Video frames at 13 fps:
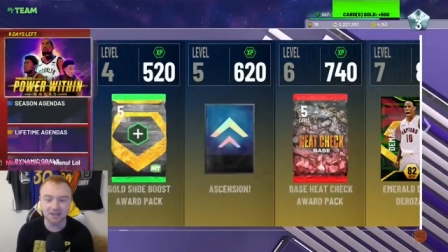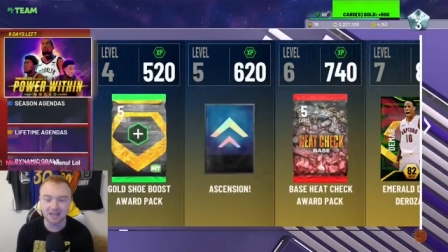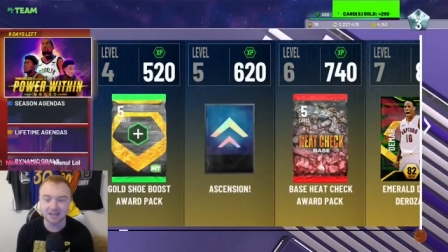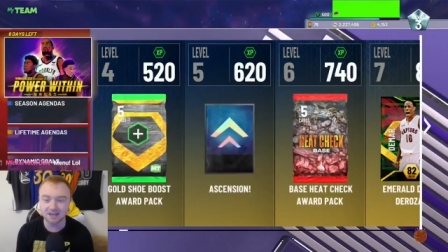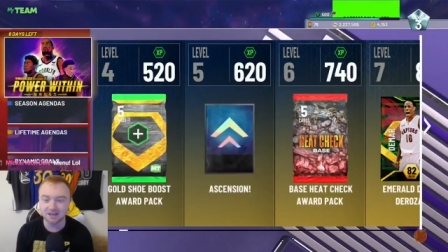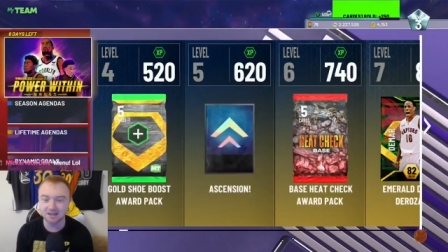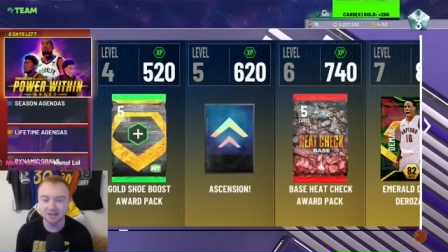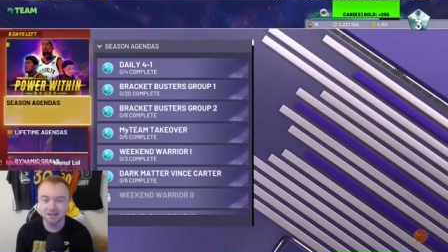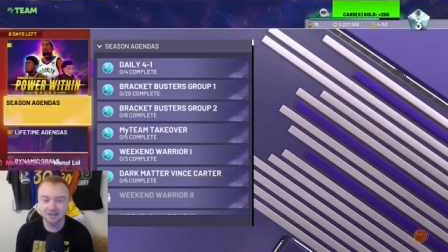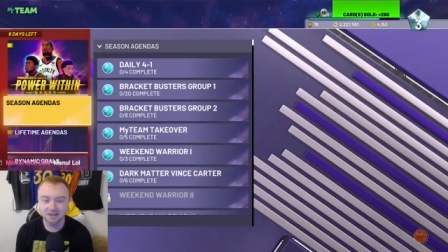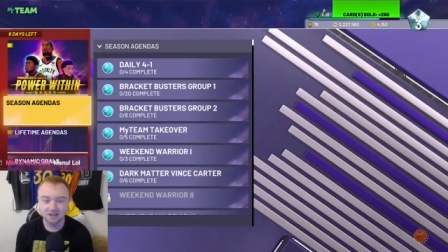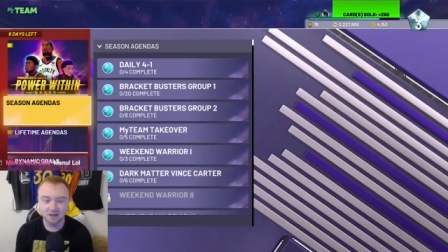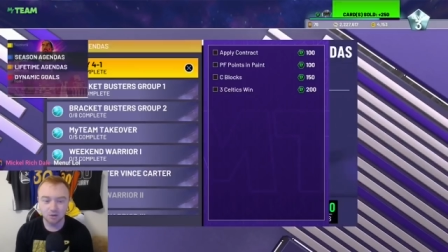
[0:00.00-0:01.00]
at here?
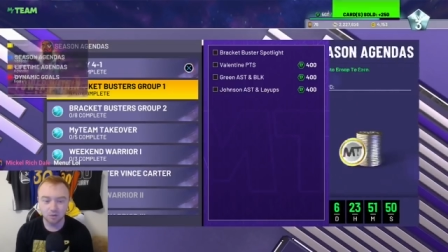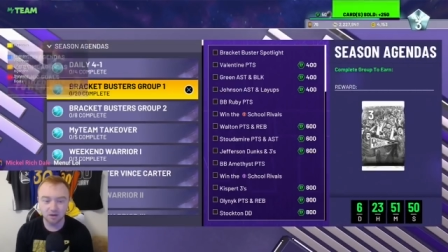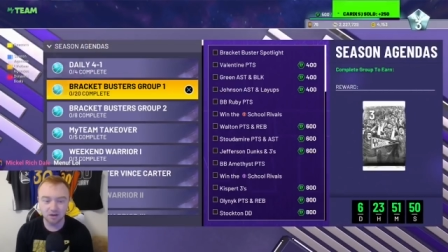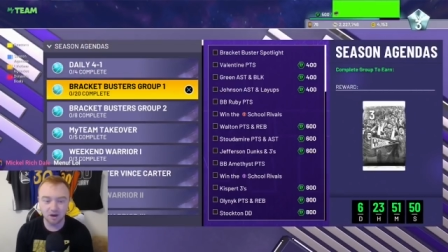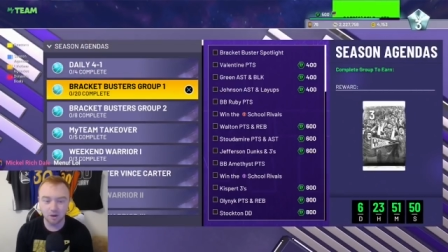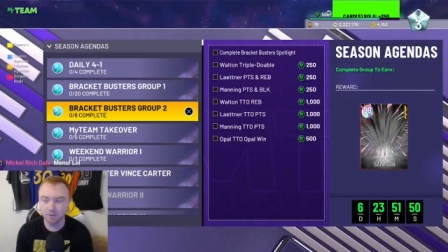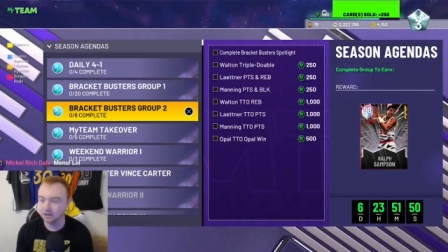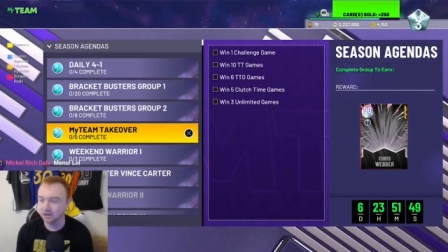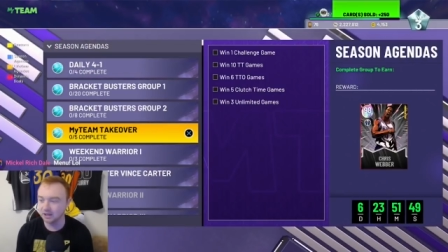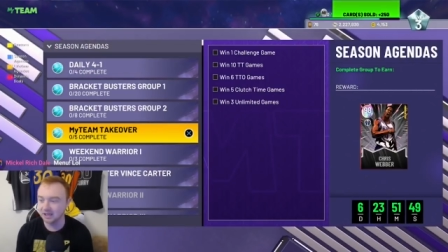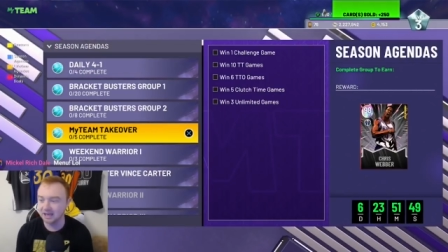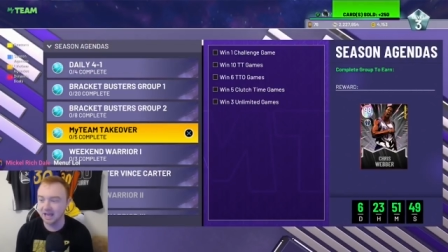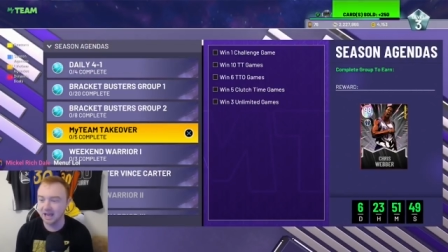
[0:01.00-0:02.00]
What are we
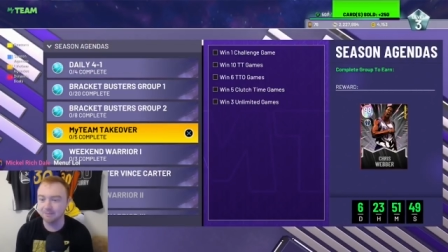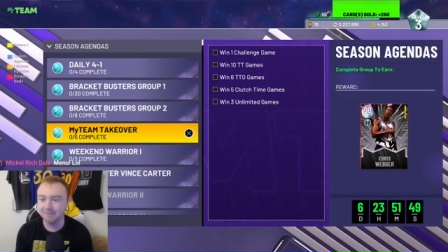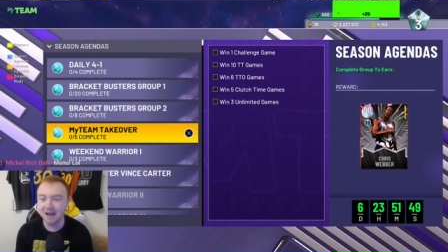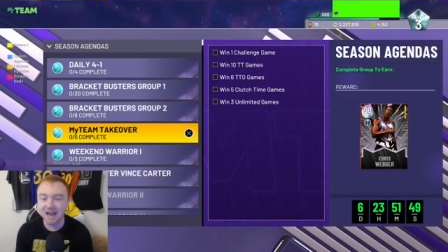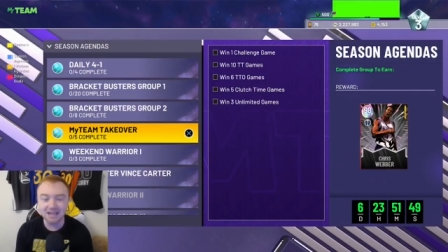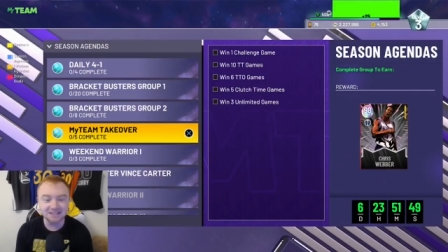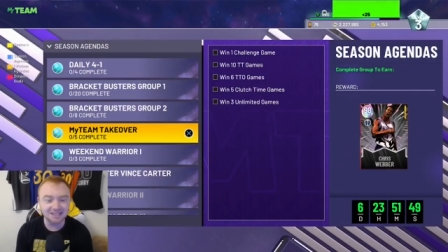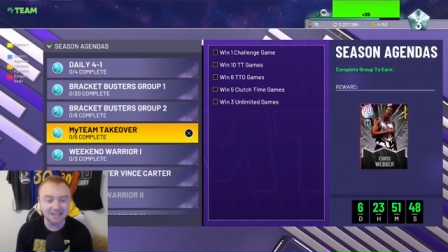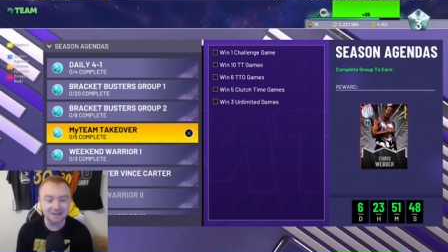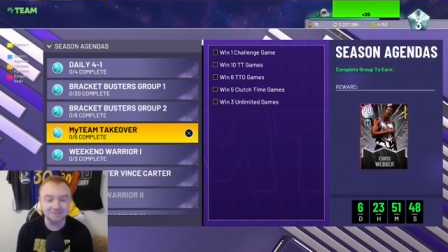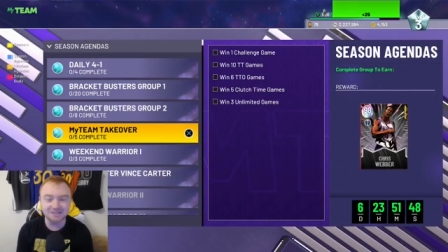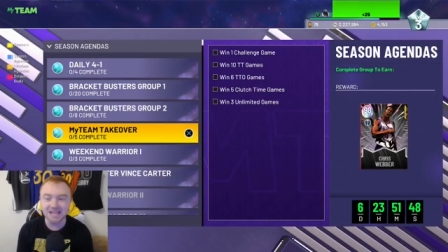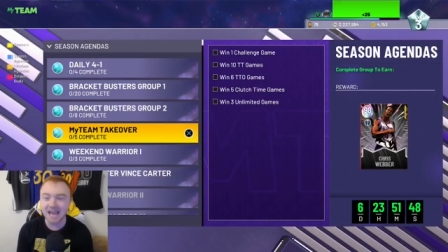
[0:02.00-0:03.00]
looking at? My team
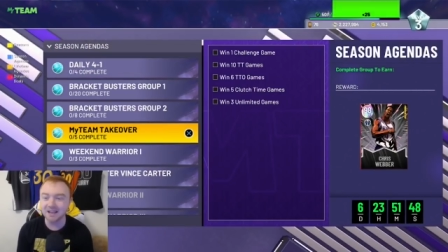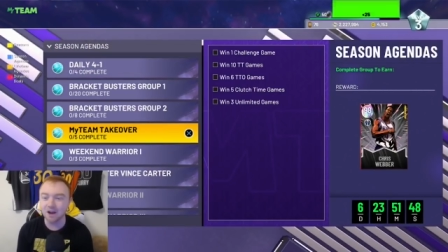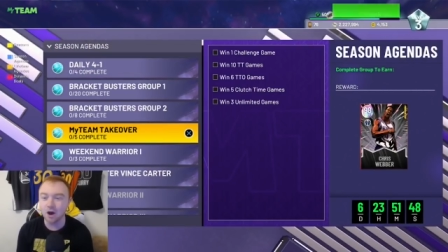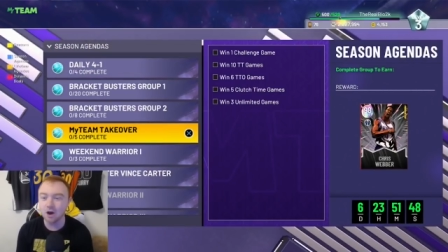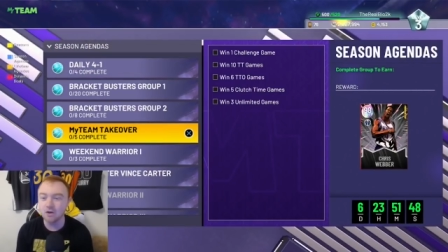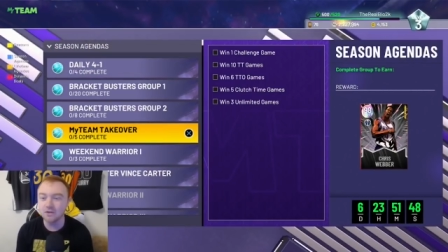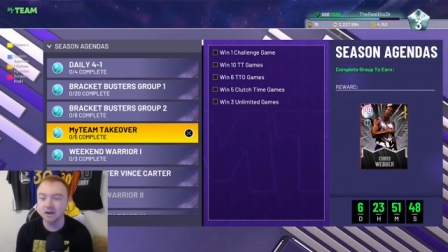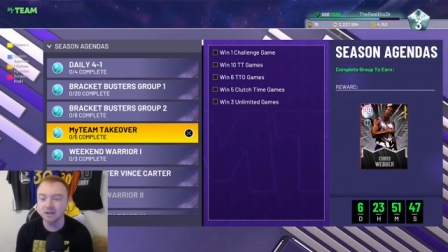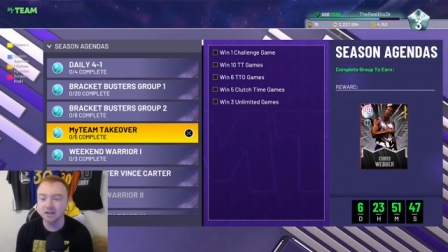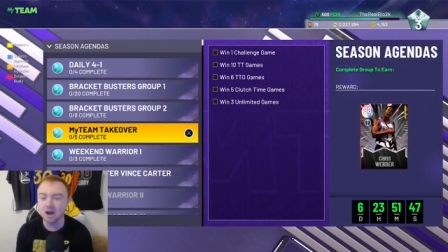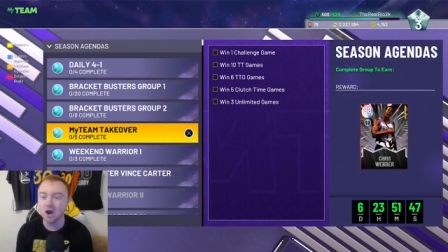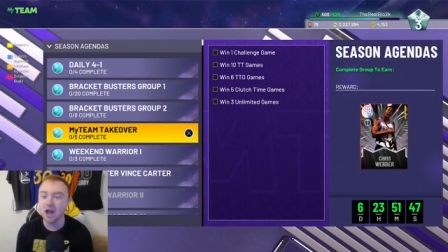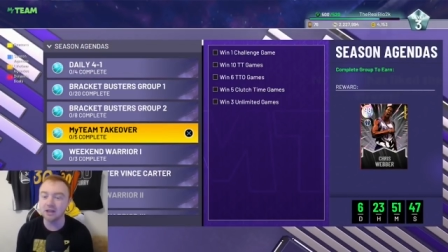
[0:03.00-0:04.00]
takeover. Yo,
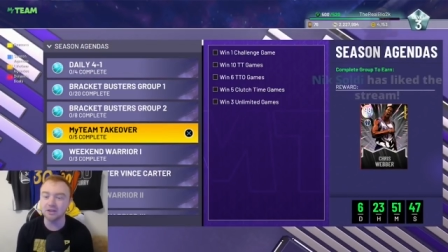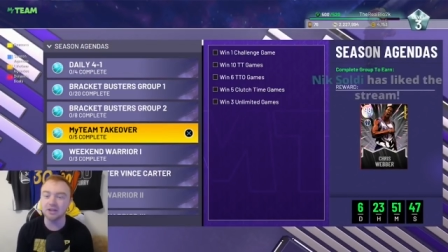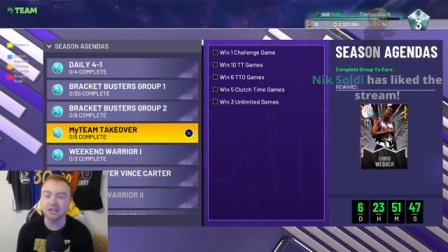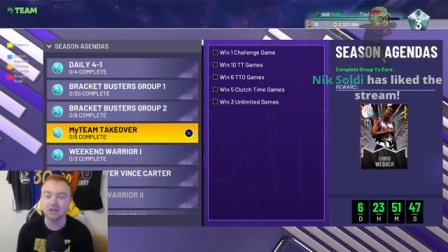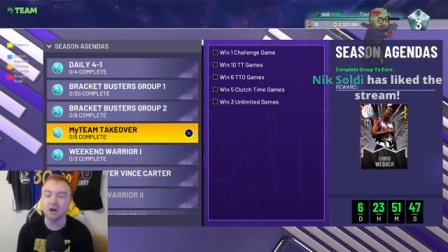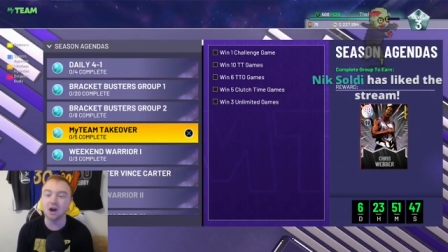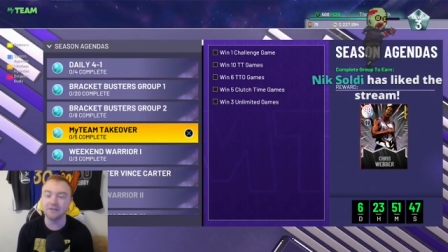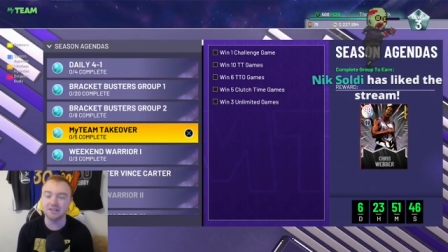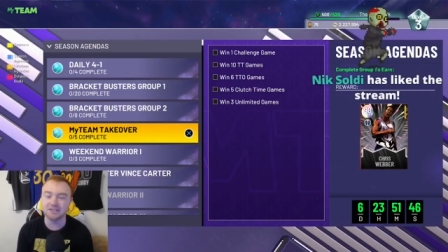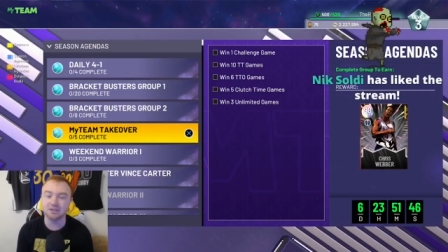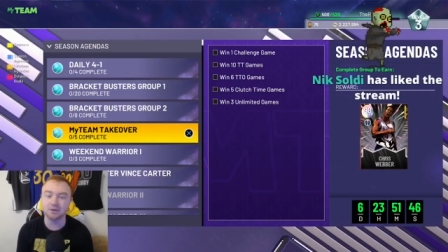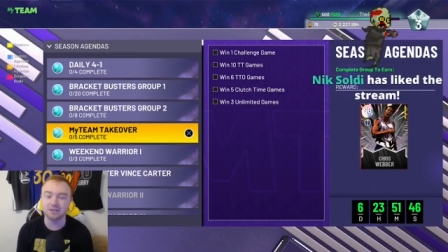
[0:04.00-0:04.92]
I literally called this to a